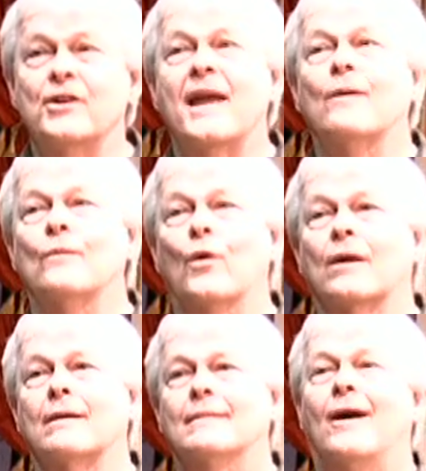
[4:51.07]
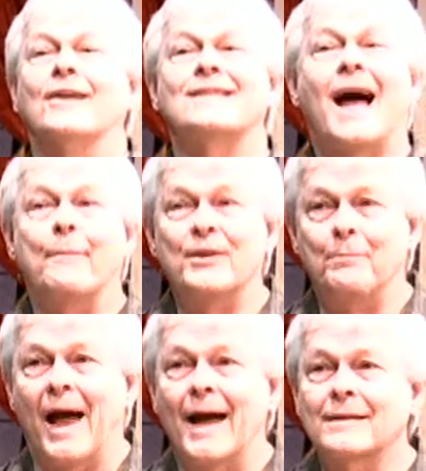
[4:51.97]
You can't work on top of the
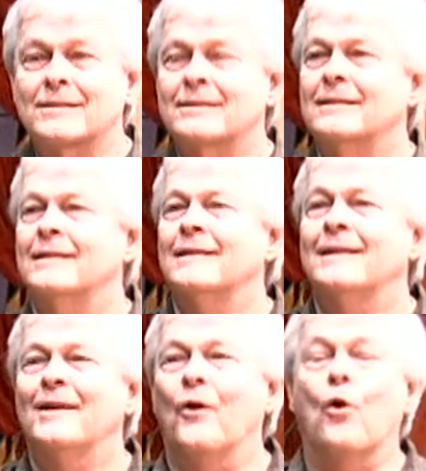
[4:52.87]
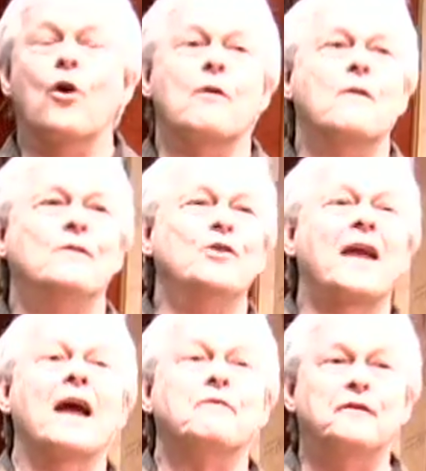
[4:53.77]
box, or you
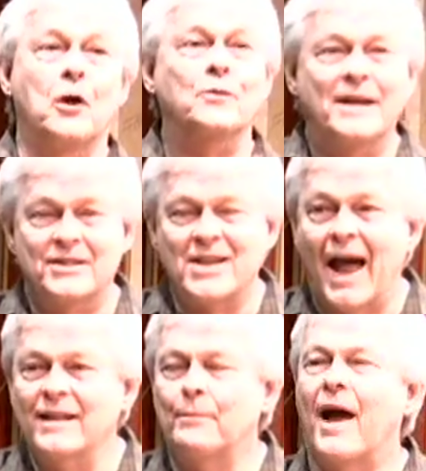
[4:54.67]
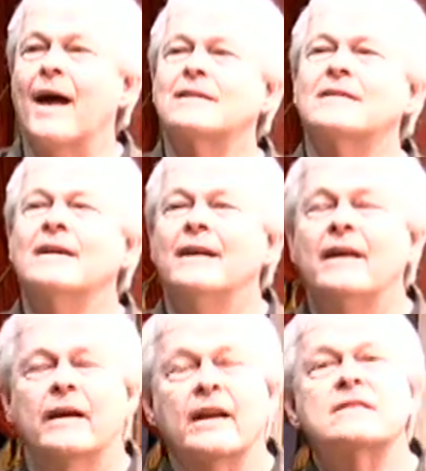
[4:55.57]
can't float inside the box
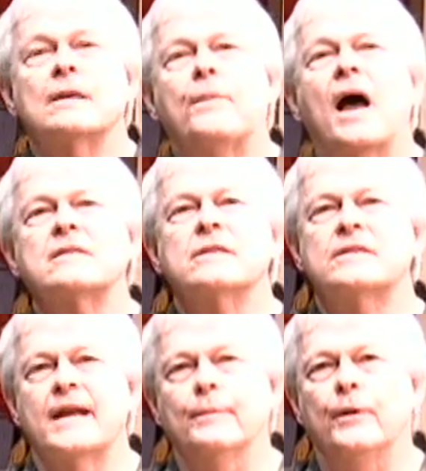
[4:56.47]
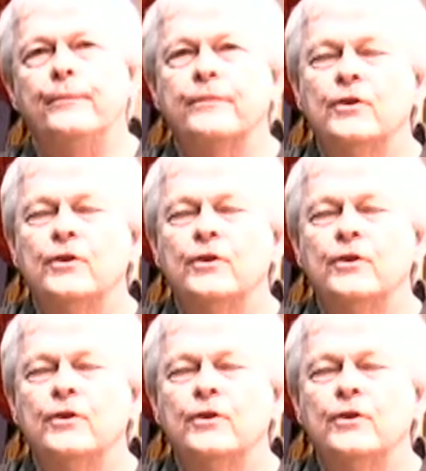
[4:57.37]
unless the box is stable.